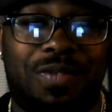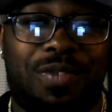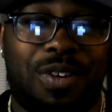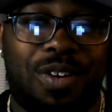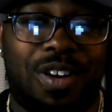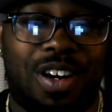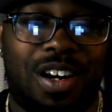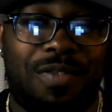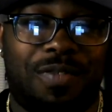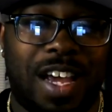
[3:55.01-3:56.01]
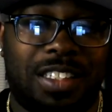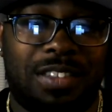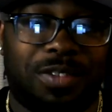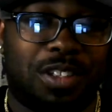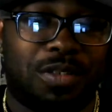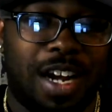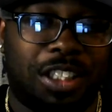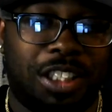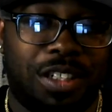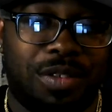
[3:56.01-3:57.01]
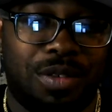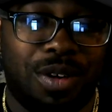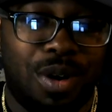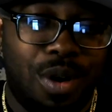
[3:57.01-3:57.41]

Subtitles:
for effective aggression